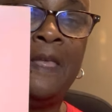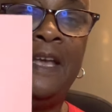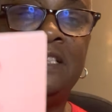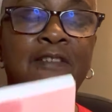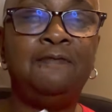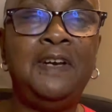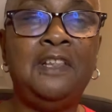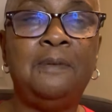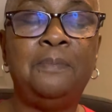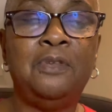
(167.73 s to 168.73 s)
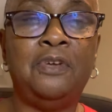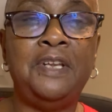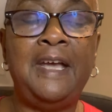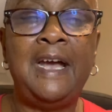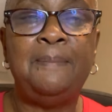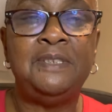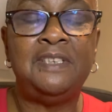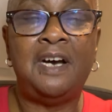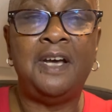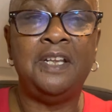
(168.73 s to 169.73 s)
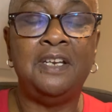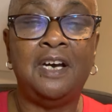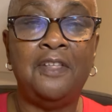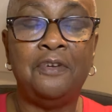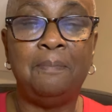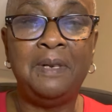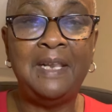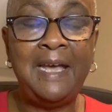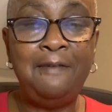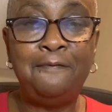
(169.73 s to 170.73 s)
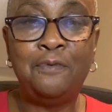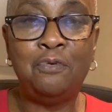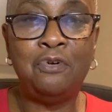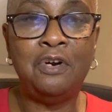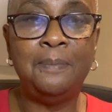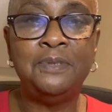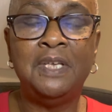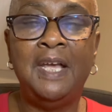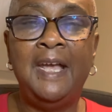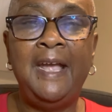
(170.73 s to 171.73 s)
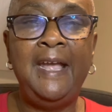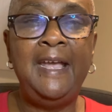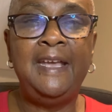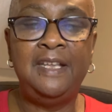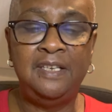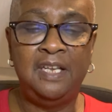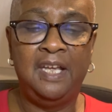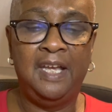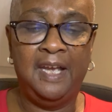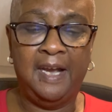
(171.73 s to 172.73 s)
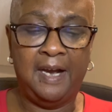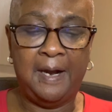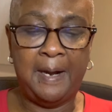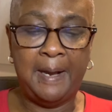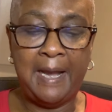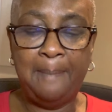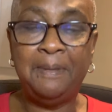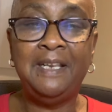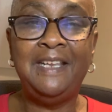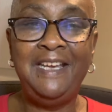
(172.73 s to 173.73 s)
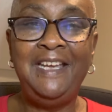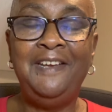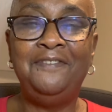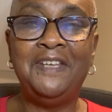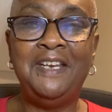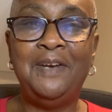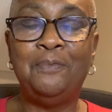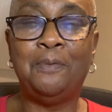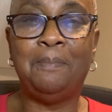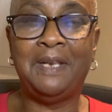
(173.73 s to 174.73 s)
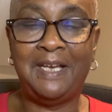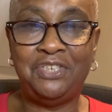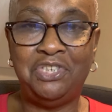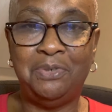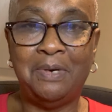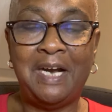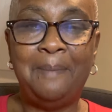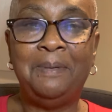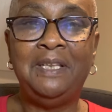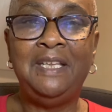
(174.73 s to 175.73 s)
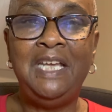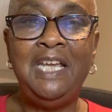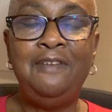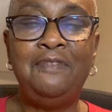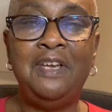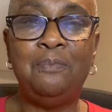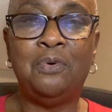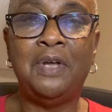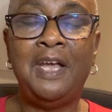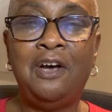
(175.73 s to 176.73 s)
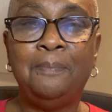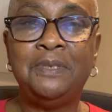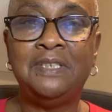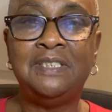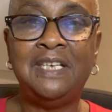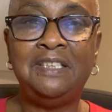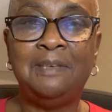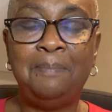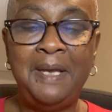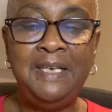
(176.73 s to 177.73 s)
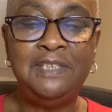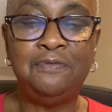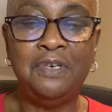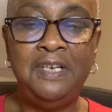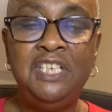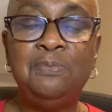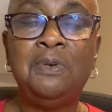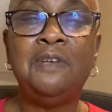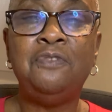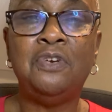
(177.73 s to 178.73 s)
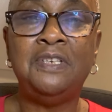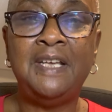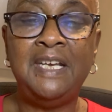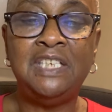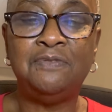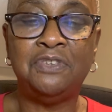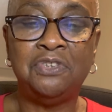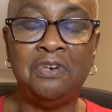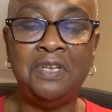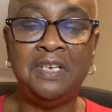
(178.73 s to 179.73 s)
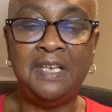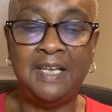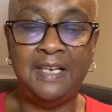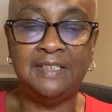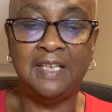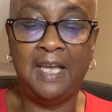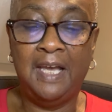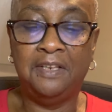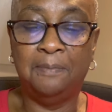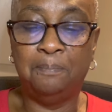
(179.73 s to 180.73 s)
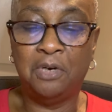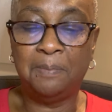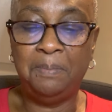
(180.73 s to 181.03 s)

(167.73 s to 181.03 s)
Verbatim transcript: It's available on Amazon and other platforms. And uh, I believe that it will bless you. I believe it will help to set the pace for each one of your days for 30 days. The book